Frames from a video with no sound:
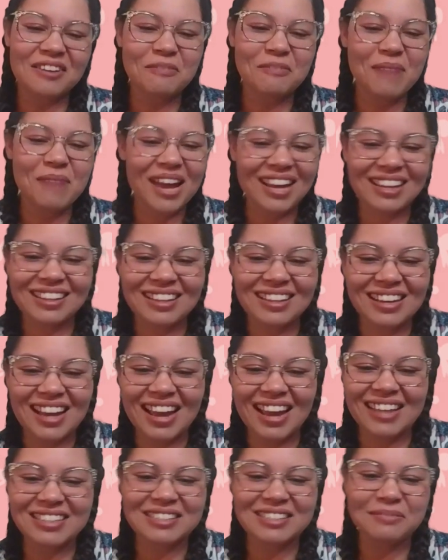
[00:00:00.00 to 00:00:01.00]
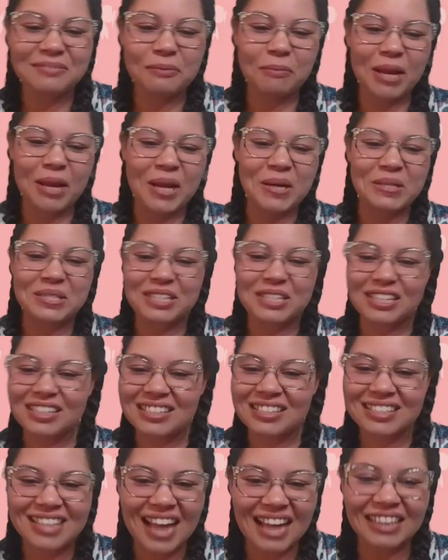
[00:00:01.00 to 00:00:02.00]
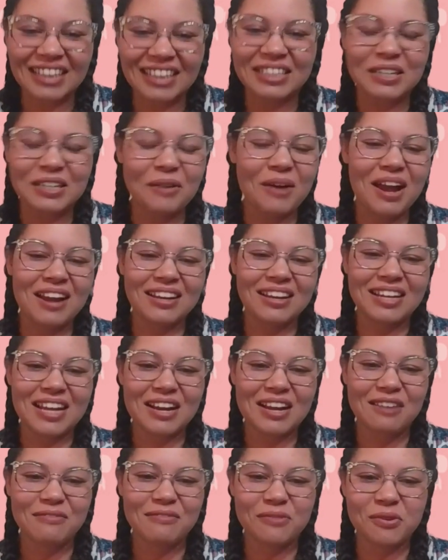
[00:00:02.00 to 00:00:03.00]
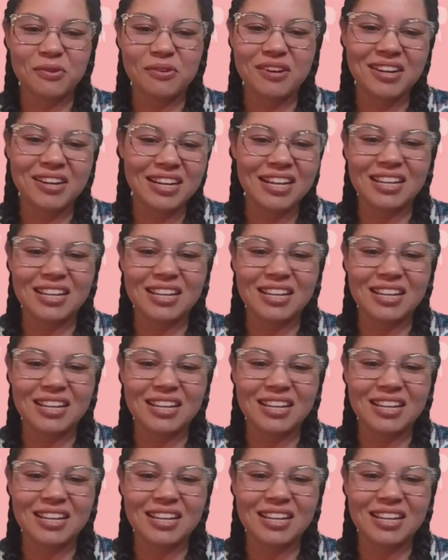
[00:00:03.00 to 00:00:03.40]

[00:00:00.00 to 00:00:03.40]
back in the 90s, my parents didn't exactly know how to care for it.